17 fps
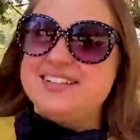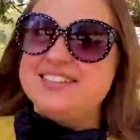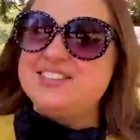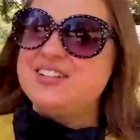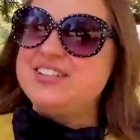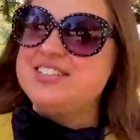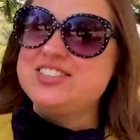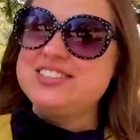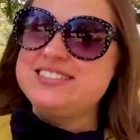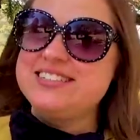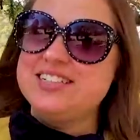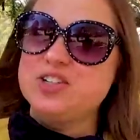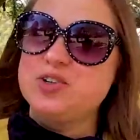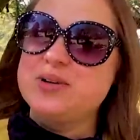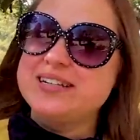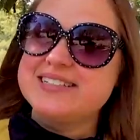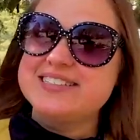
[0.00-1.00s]
So I just did
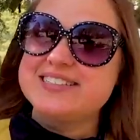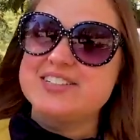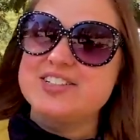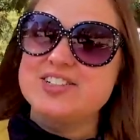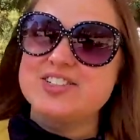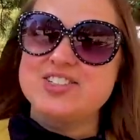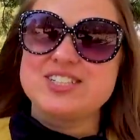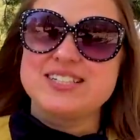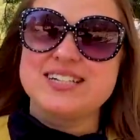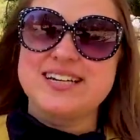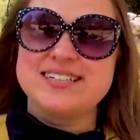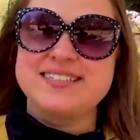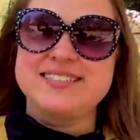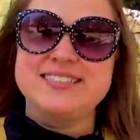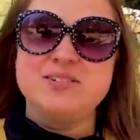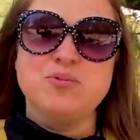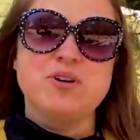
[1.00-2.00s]
a quick search to kind
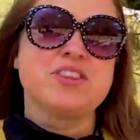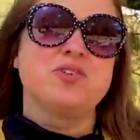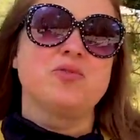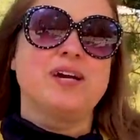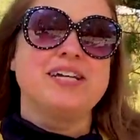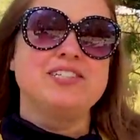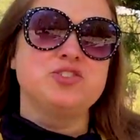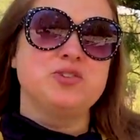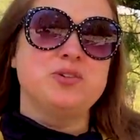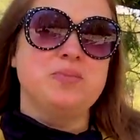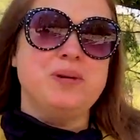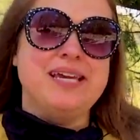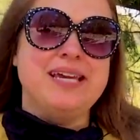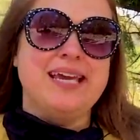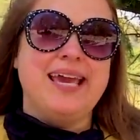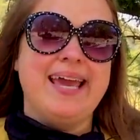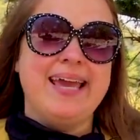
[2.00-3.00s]
of see what the rates would be.